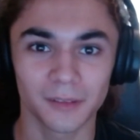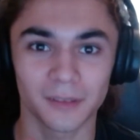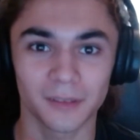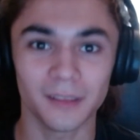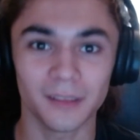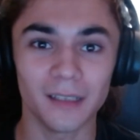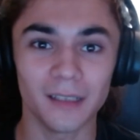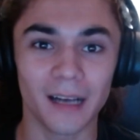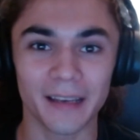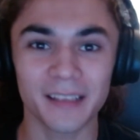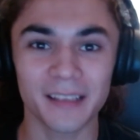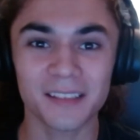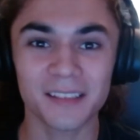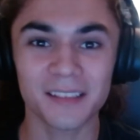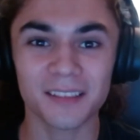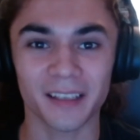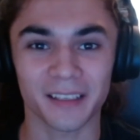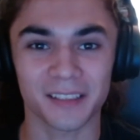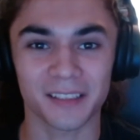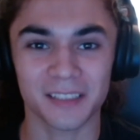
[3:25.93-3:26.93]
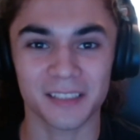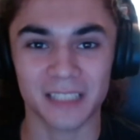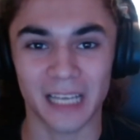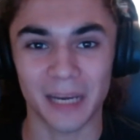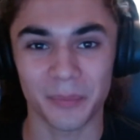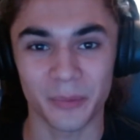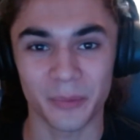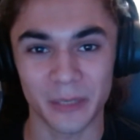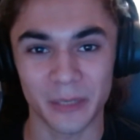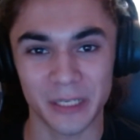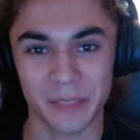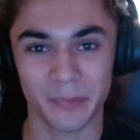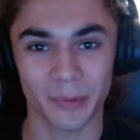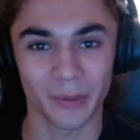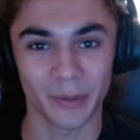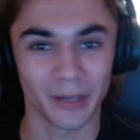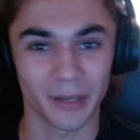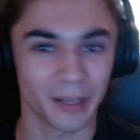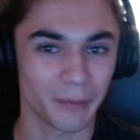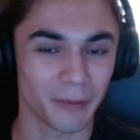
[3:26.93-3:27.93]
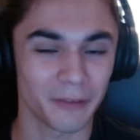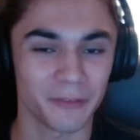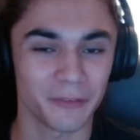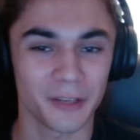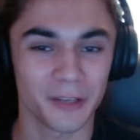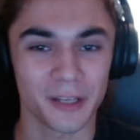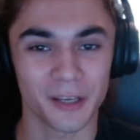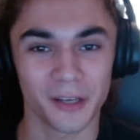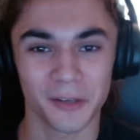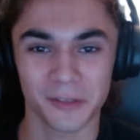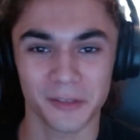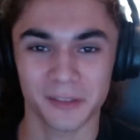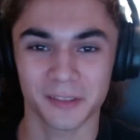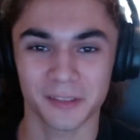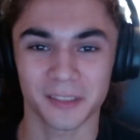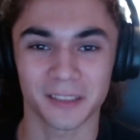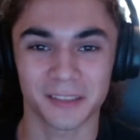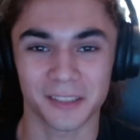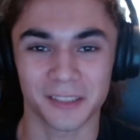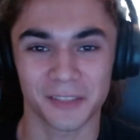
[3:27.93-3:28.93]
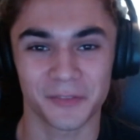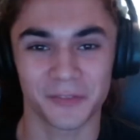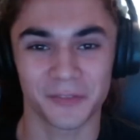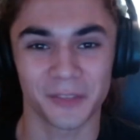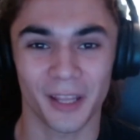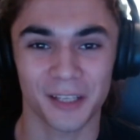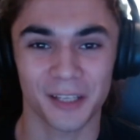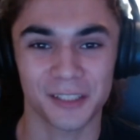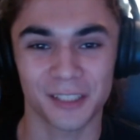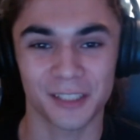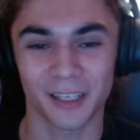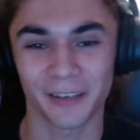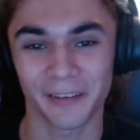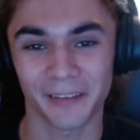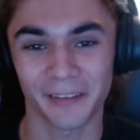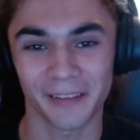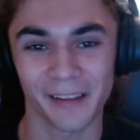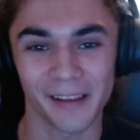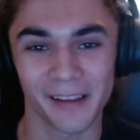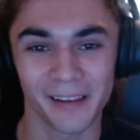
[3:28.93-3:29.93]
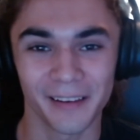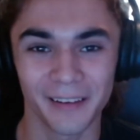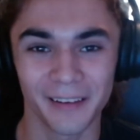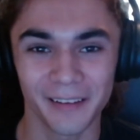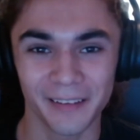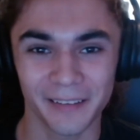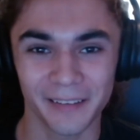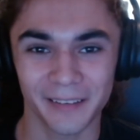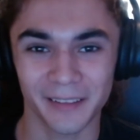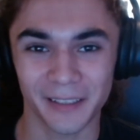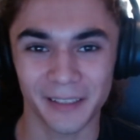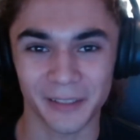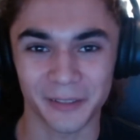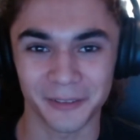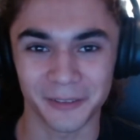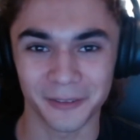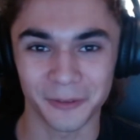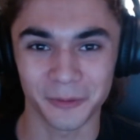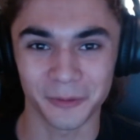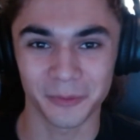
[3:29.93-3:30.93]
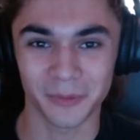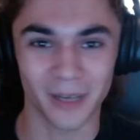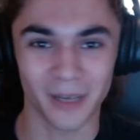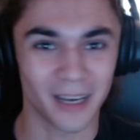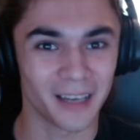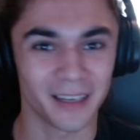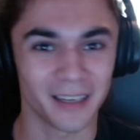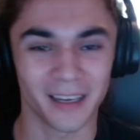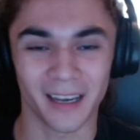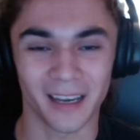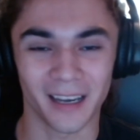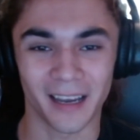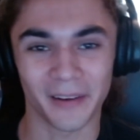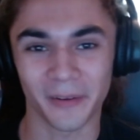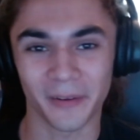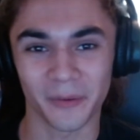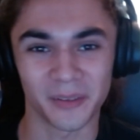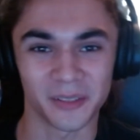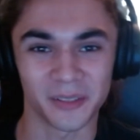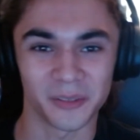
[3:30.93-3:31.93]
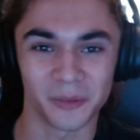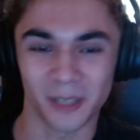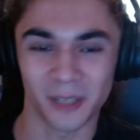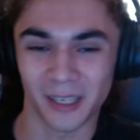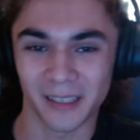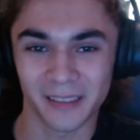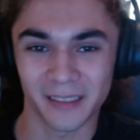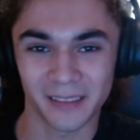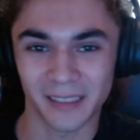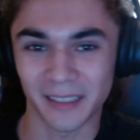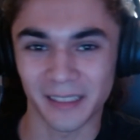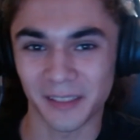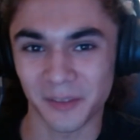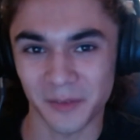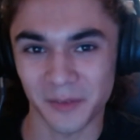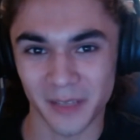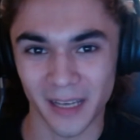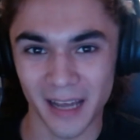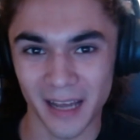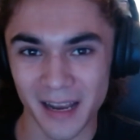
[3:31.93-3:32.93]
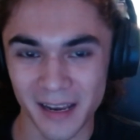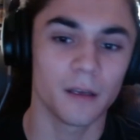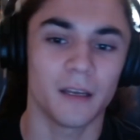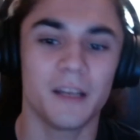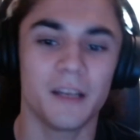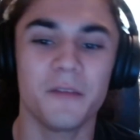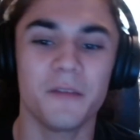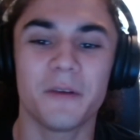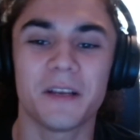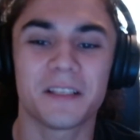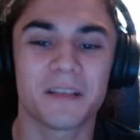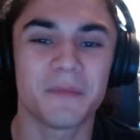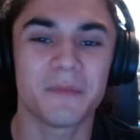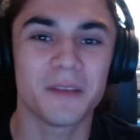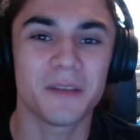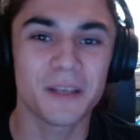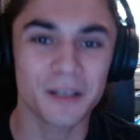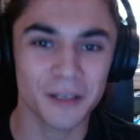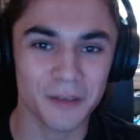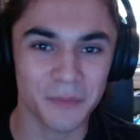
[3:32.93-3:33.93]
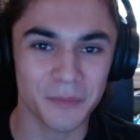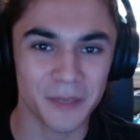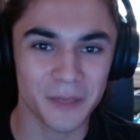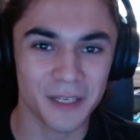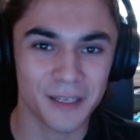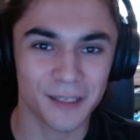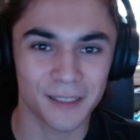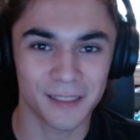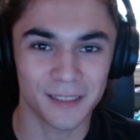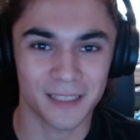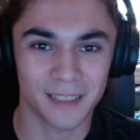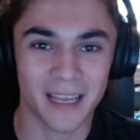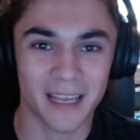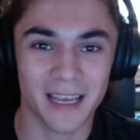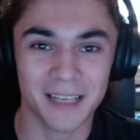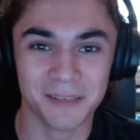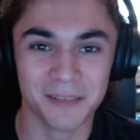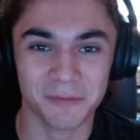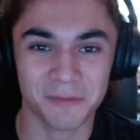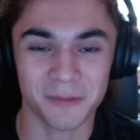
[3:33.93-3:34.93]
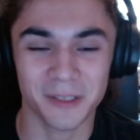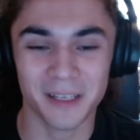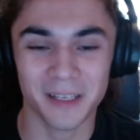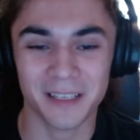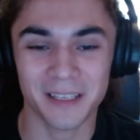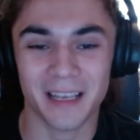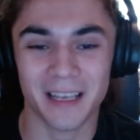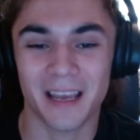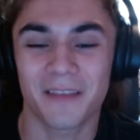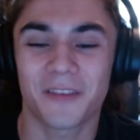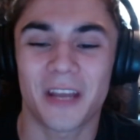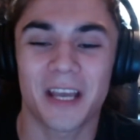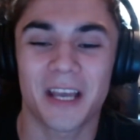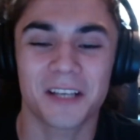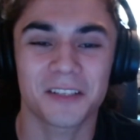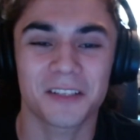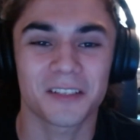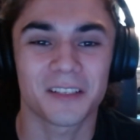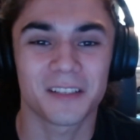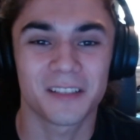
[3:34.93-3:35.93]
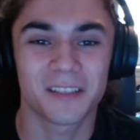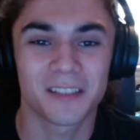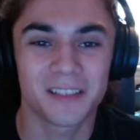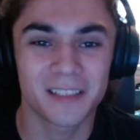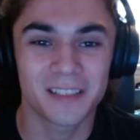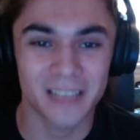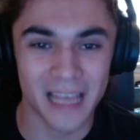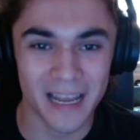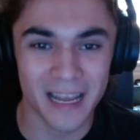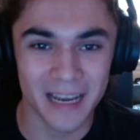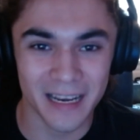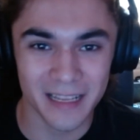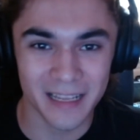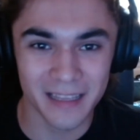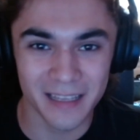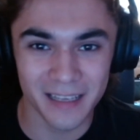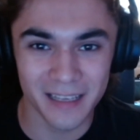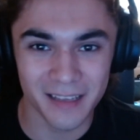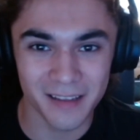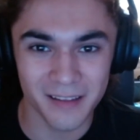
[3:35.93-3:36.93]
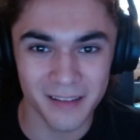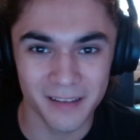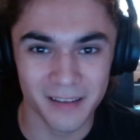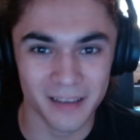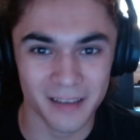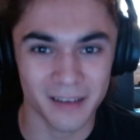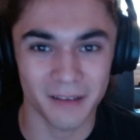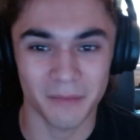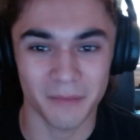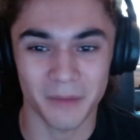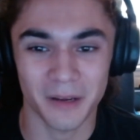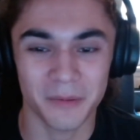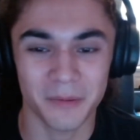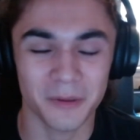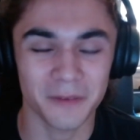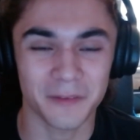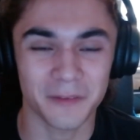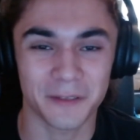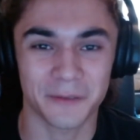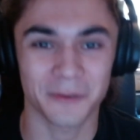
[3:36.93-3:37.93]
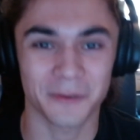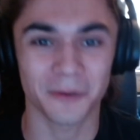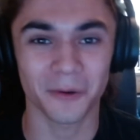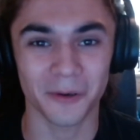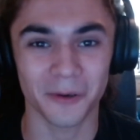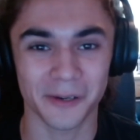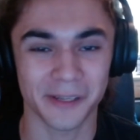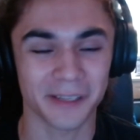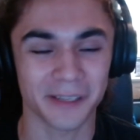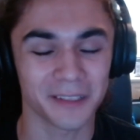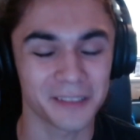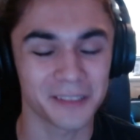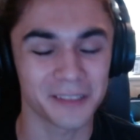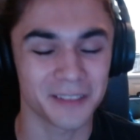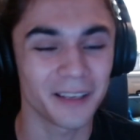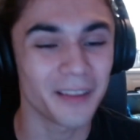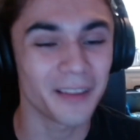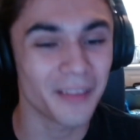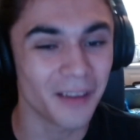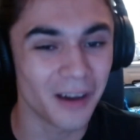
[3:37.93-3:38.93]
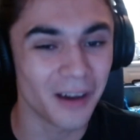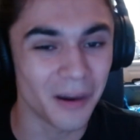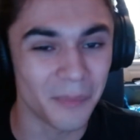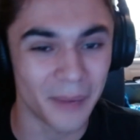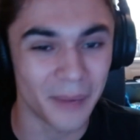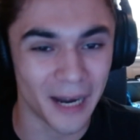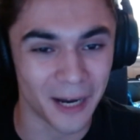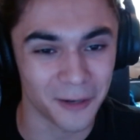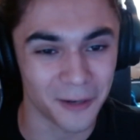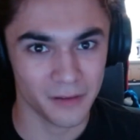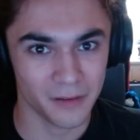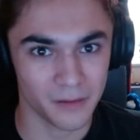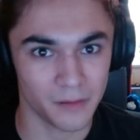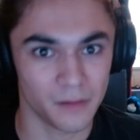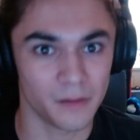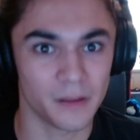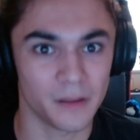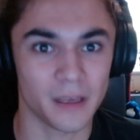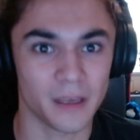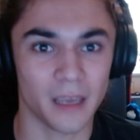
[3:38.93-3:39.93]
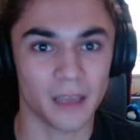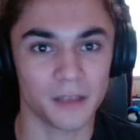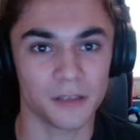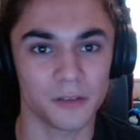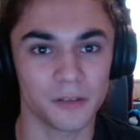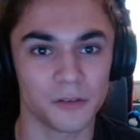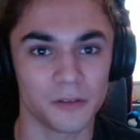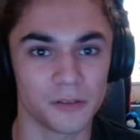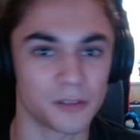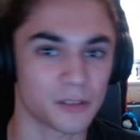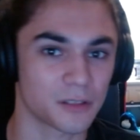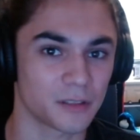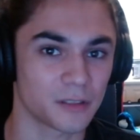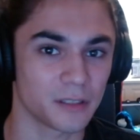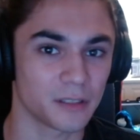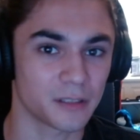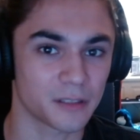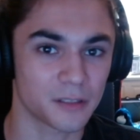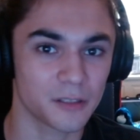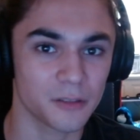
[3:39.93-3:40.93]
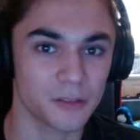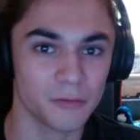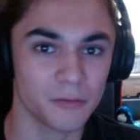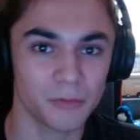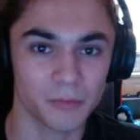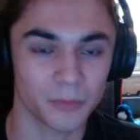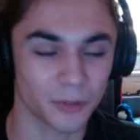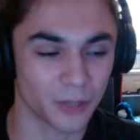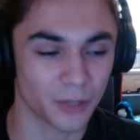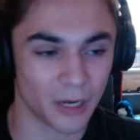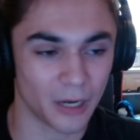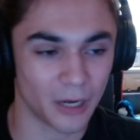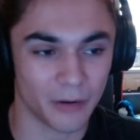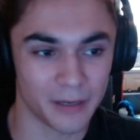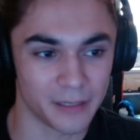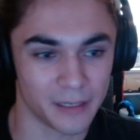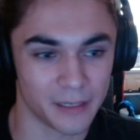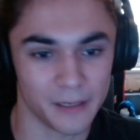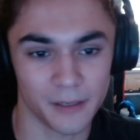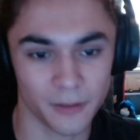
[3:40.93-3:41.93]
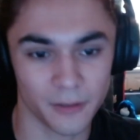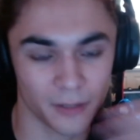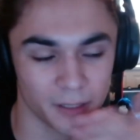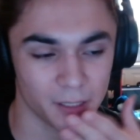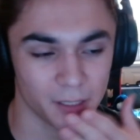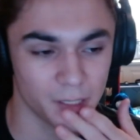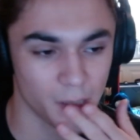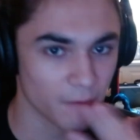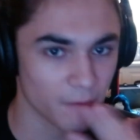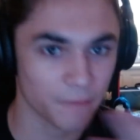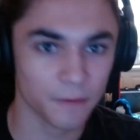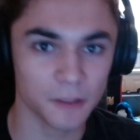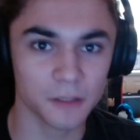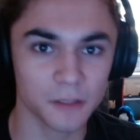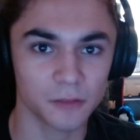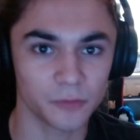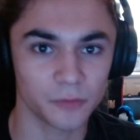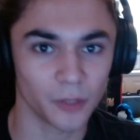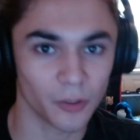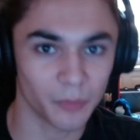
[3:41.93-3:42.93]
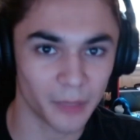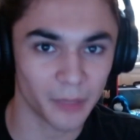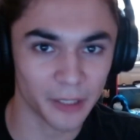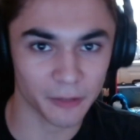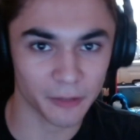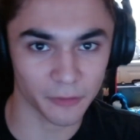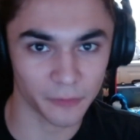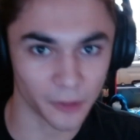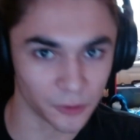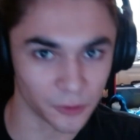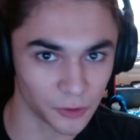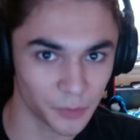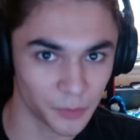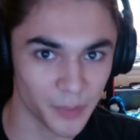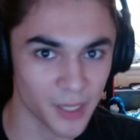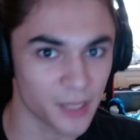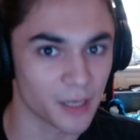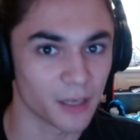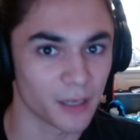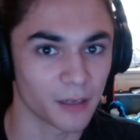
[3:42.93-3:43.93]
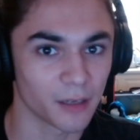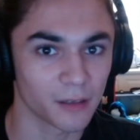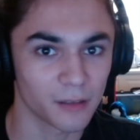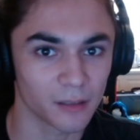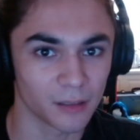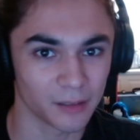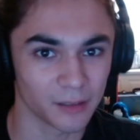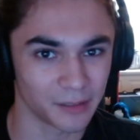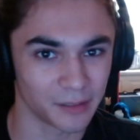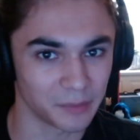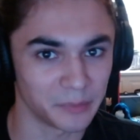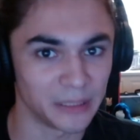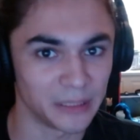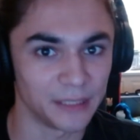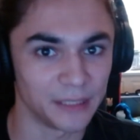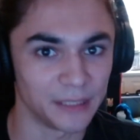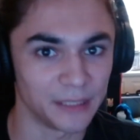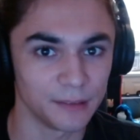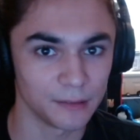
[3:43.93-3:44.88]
I need to stop whispering in my videos. That just feel like sharing that. I don't know why I do that. Anyways, I'm here because I realize I haven't actually said anything in my previous recordings about the etude you just listened to or how I did during it. First of all, the microphone's peaking a little bit.